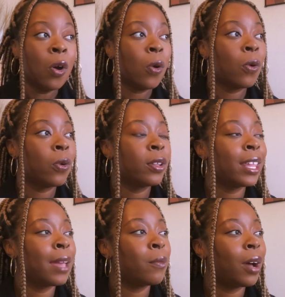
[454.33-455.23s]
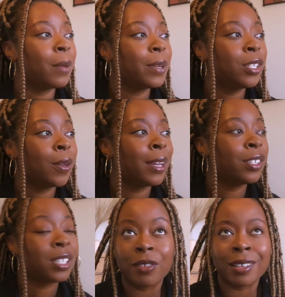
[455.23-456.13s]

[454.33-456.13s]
or they might be doing just